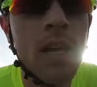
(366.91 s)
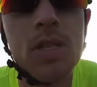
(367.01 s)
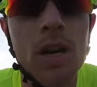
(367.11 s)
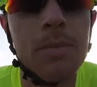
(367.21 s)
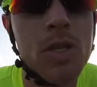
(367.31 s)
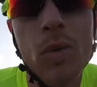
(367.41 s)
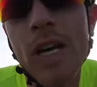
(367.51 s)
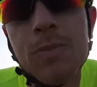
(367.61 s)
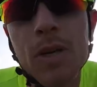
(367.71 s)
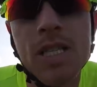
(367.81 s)
some
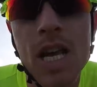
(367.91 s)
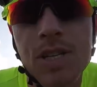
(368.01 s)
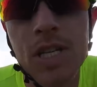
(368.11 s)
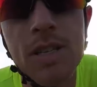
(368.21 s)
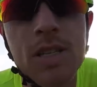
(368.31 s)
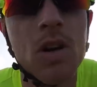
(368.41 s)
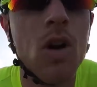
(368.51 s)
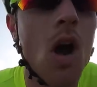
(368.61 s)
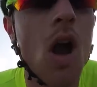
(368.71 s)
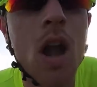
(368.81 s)
sweet spot sessions
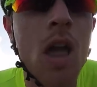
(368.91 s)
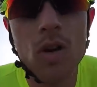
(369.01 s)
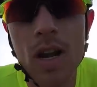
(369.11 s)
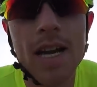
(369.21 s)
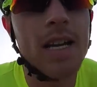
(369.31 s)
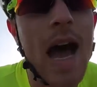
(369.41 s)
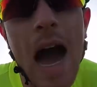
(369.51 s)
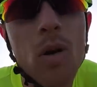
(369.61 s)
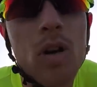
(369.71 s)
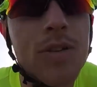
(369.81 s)
or like an
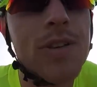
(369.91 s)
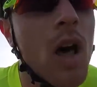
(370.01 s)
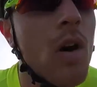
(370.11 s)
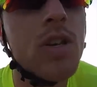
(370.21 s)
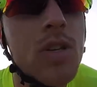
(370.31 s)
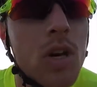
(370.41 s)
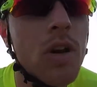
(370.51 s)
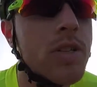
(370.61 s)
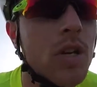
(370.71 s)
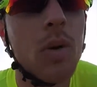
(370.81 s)
hour of slow
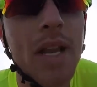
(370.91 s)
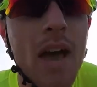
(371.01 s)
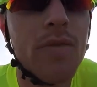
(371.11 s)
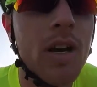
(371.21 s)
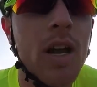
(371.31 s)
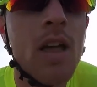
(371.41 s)
endurance or whatever,